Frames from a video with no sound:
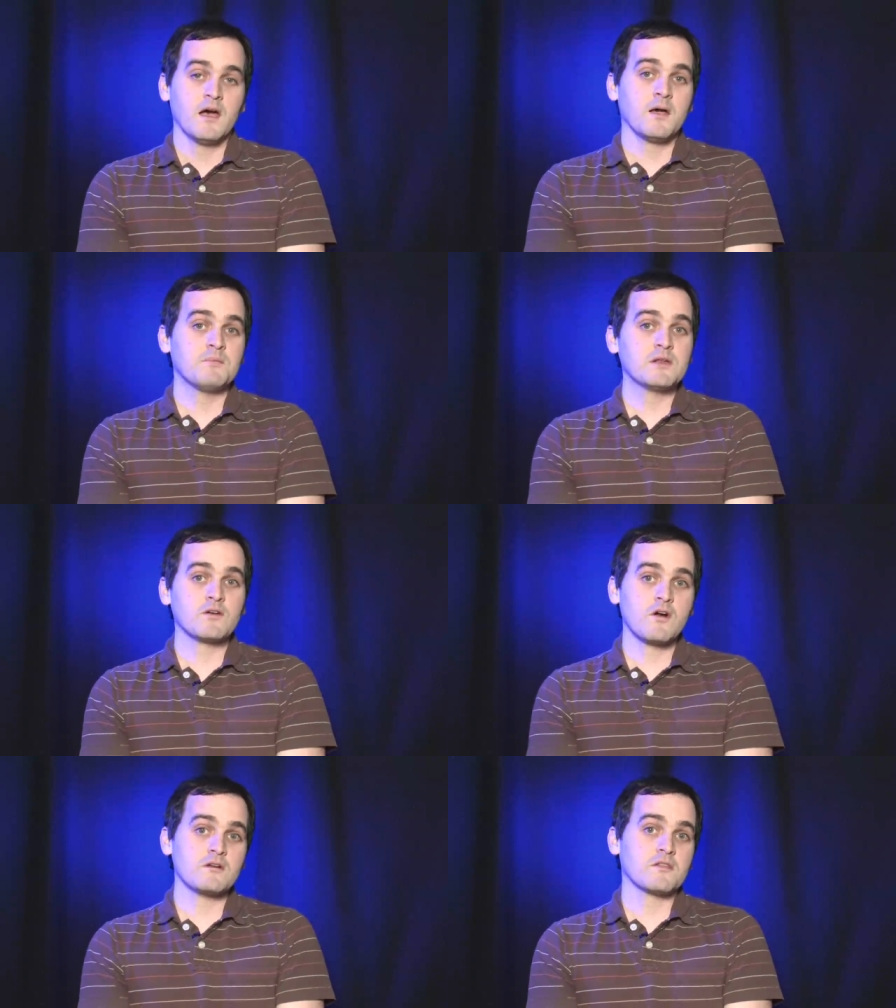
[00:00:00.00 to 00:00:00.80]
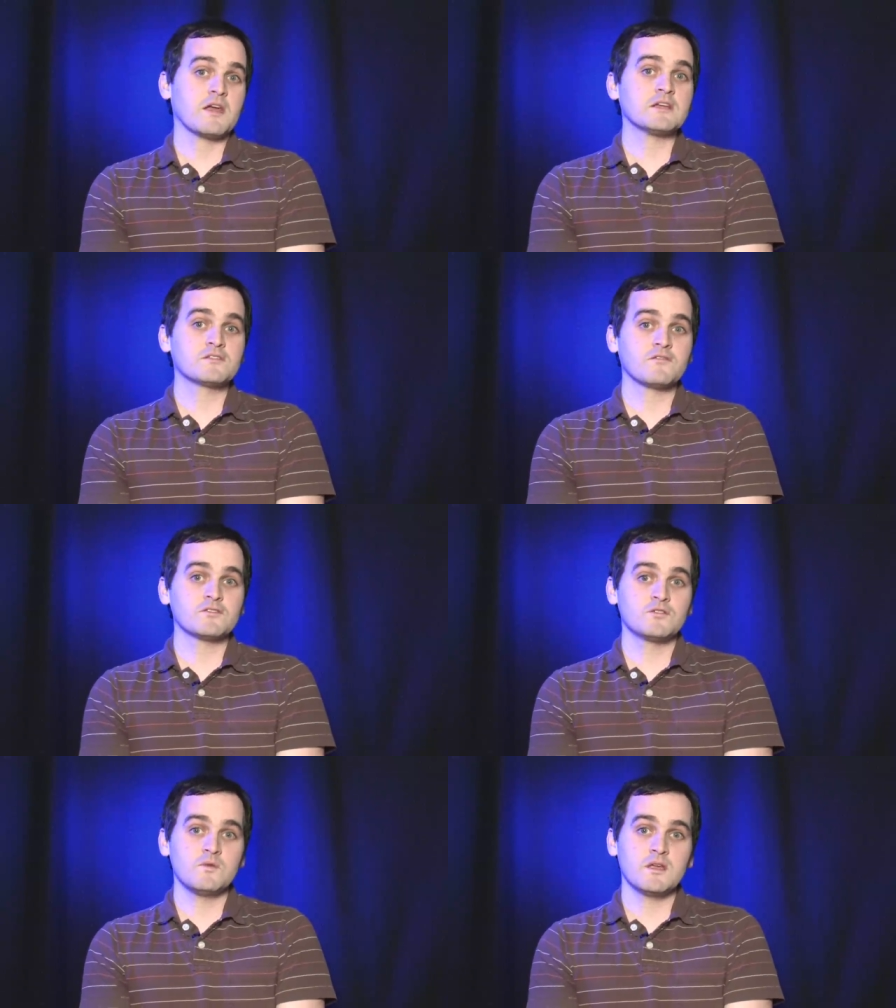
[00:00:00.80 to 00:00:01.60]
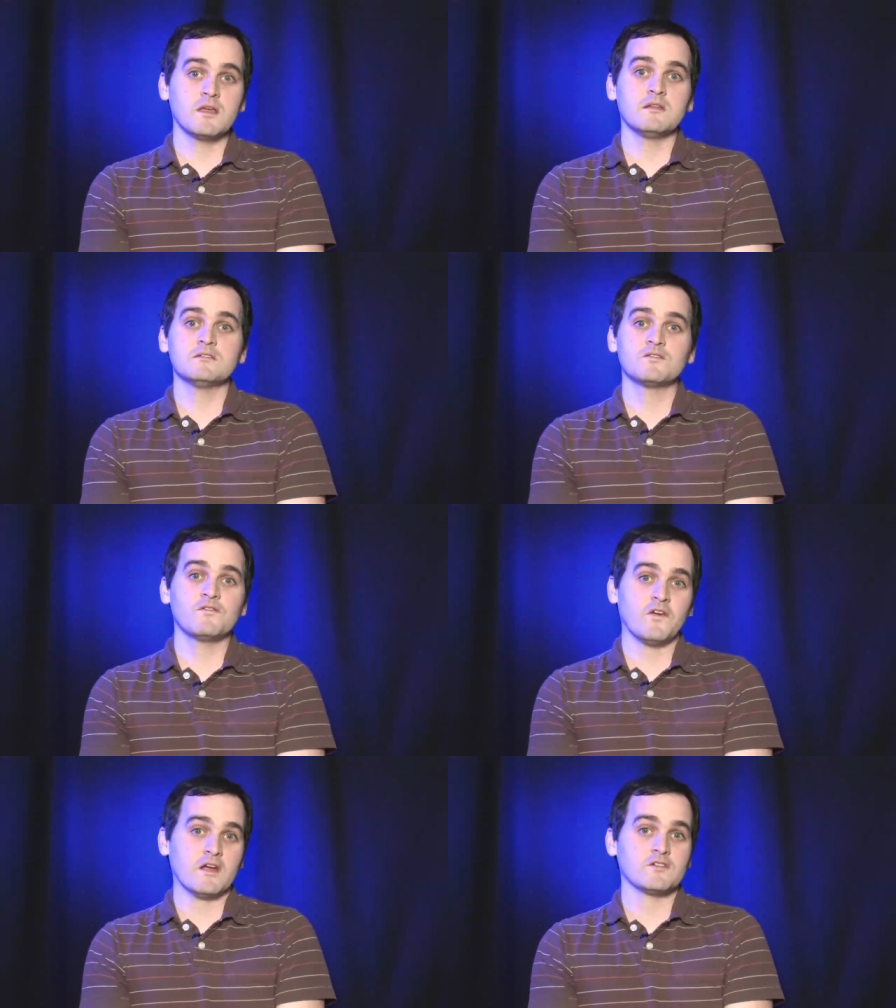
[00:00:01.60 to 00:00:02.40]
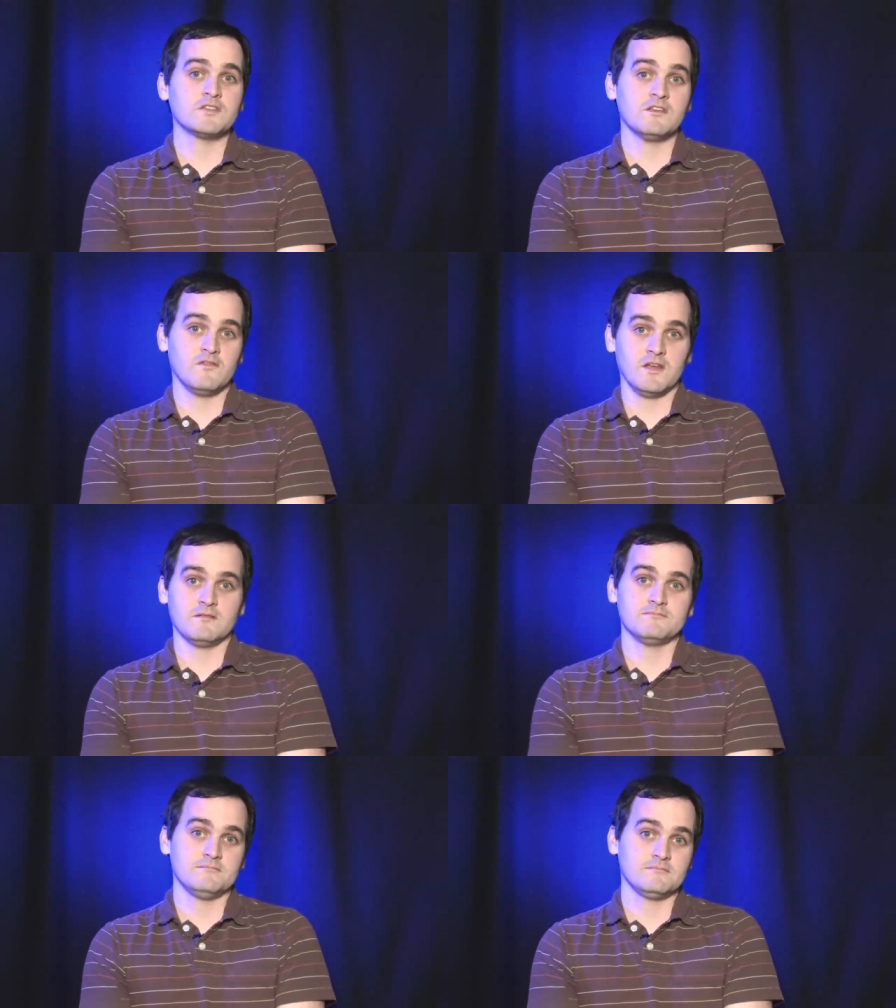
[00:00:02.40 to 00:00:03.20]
I'm Peter Hart. Thanks for tuning in to Fair TV.